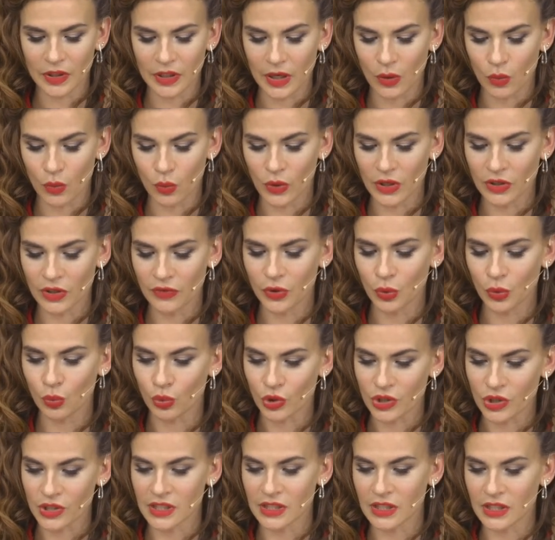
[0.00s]
one of the
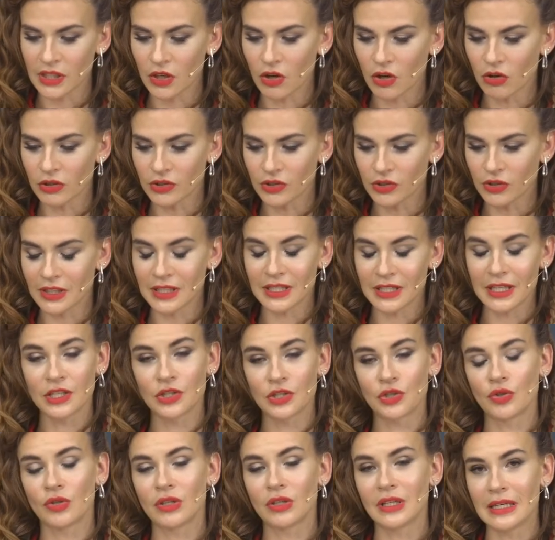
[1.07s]
worst thing also it
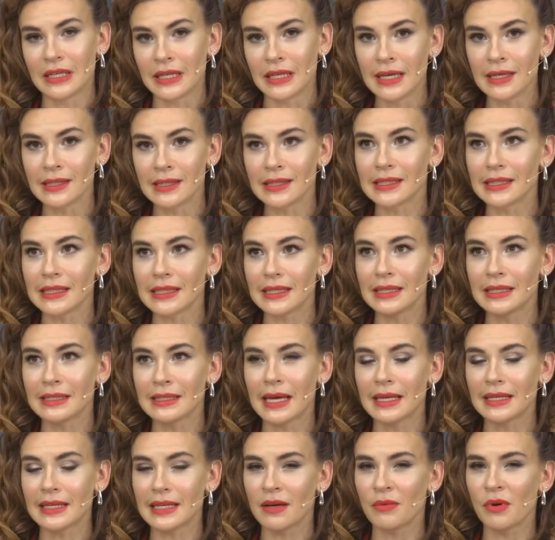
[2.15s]
does to the nails
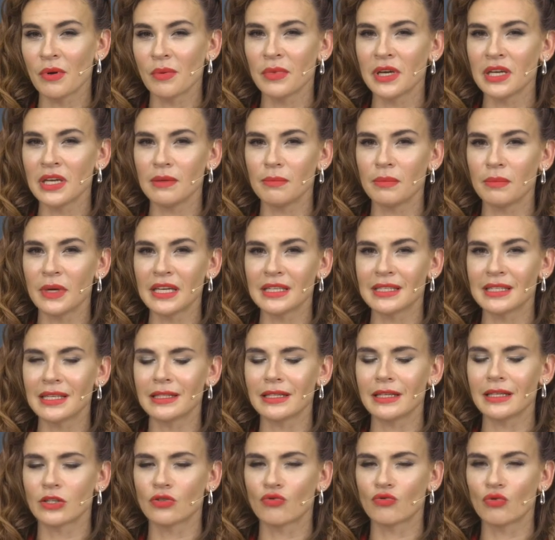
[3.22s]
is that MMA makes
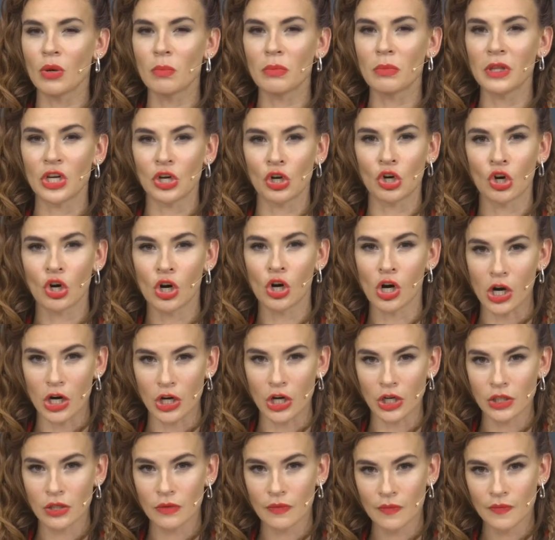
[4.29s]
it extremely
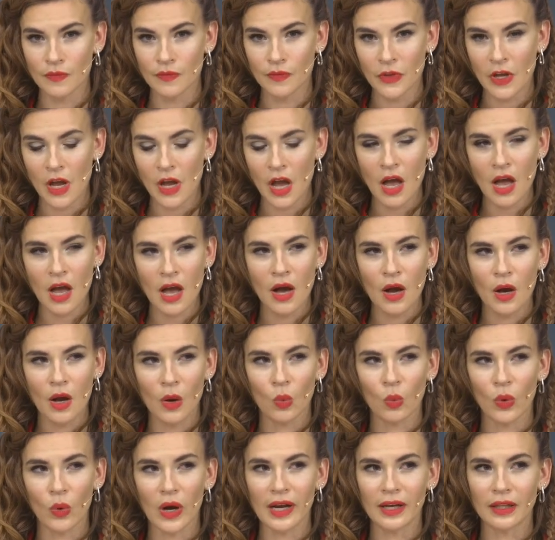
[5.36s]
hard.
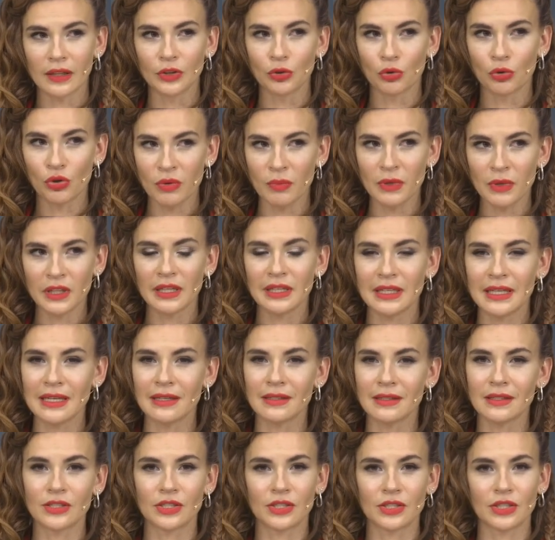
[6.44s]
While normally
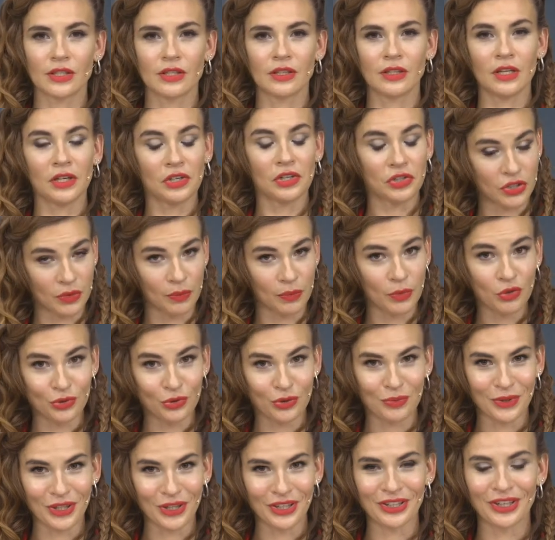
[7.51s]
nails, they are
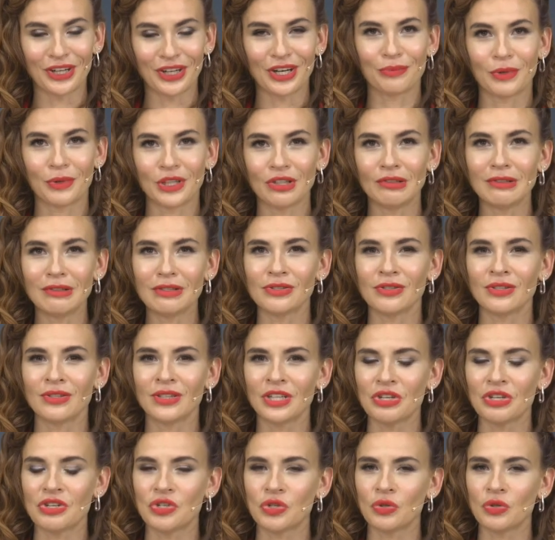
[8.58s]
supposed to be hard, but also
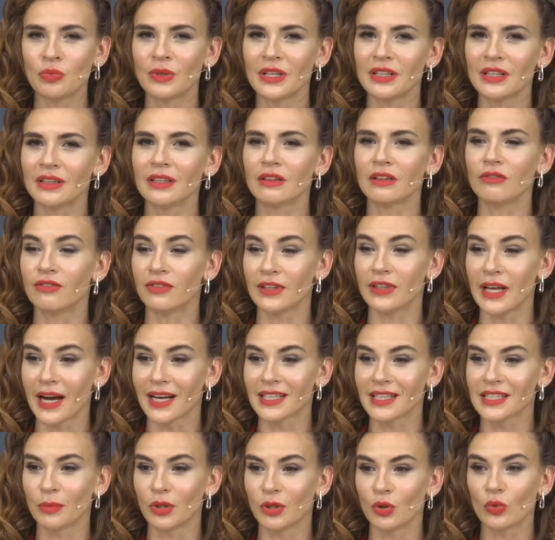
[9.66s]
they should be a little
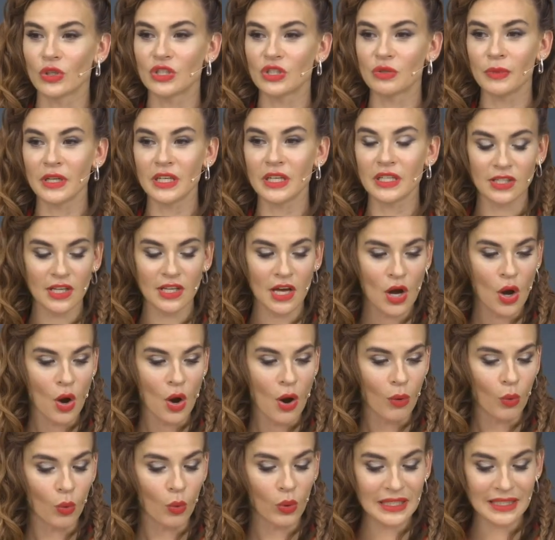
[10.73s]
flexible, which means
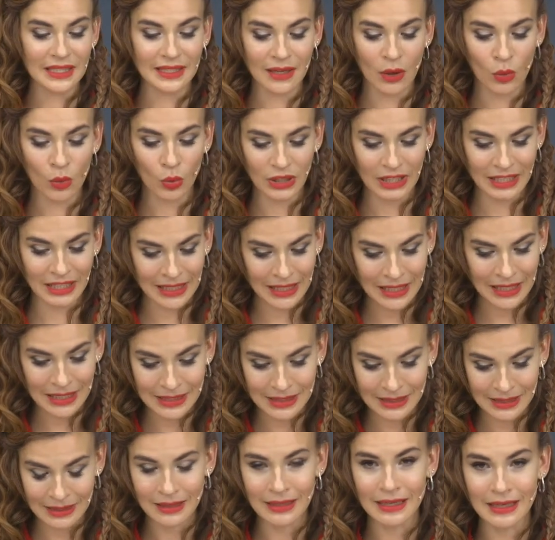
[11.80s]
once someone
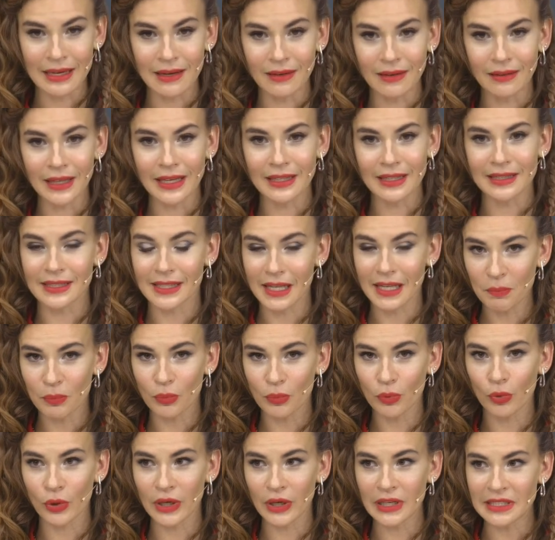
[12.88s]
hits the nail, at some
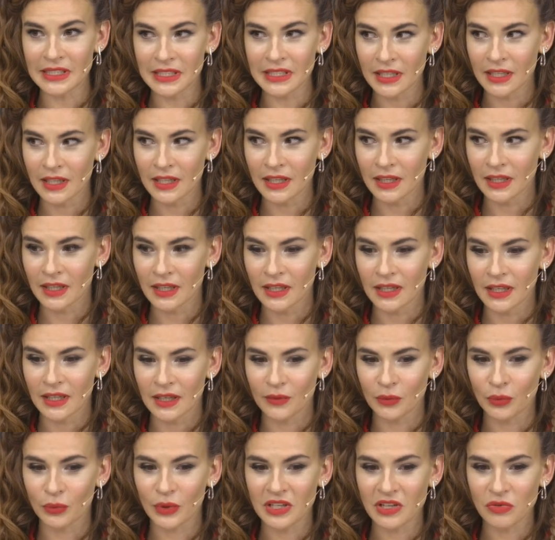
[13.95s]
point
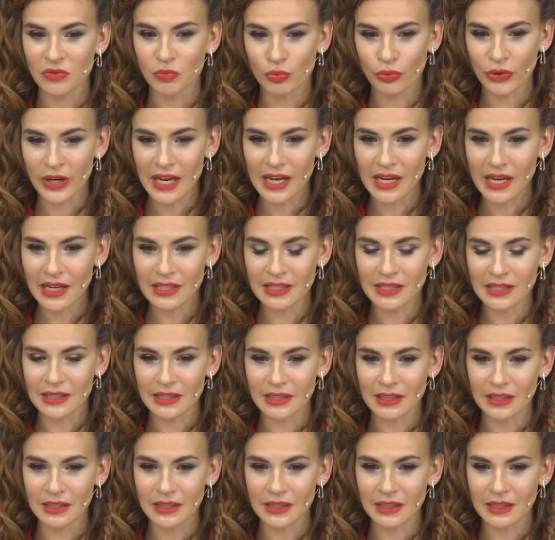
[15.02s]
when it breaks,